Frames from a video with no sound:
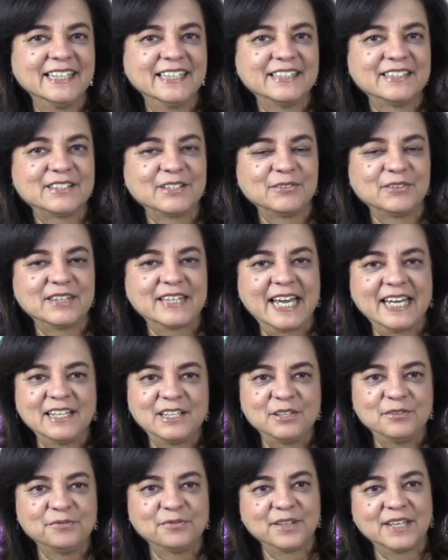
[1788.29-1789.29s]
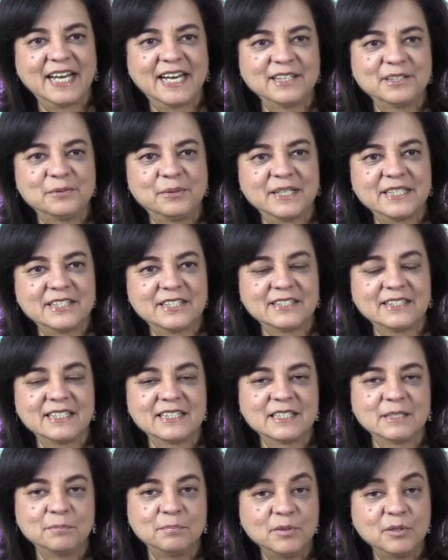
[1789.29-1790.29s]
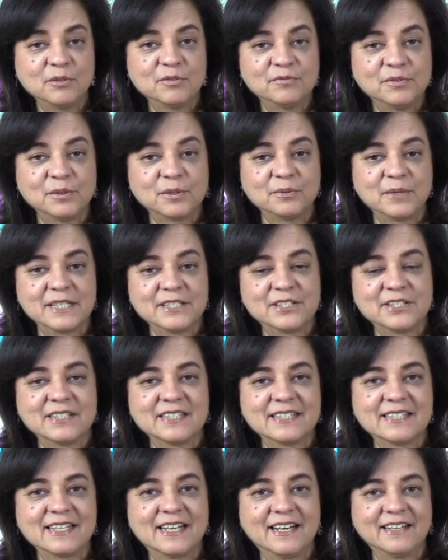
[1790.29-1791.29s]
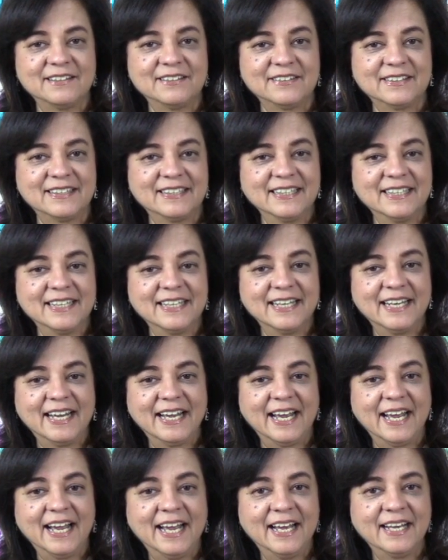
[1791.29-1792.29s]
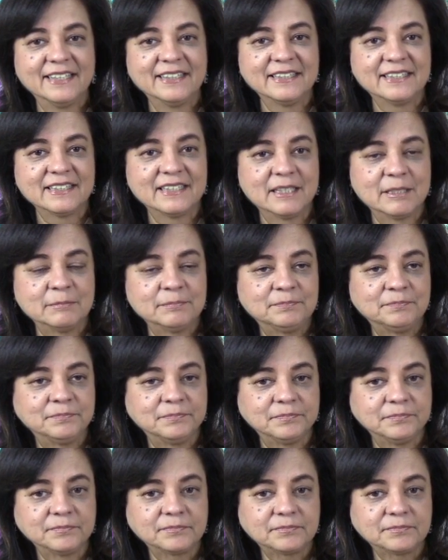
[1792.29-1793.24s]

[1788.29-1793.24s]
So thank you for that question. It's a beautiful question, Sandra. And um,